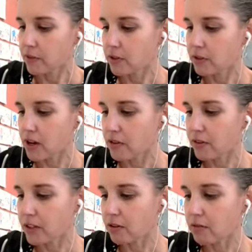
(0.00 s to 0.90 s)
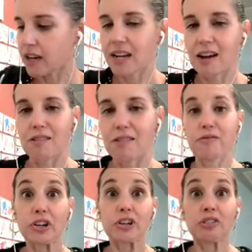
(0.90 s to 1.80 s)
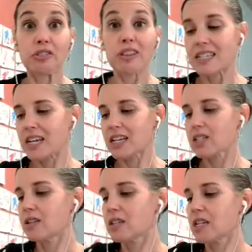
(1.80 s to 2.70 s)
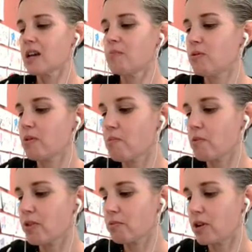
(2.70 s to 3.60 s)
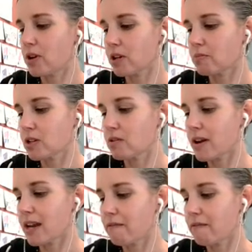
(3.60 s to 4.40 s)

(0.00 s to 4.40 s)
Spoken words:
you do not feel like writing out vertical line test all the time, you are more than welcome to write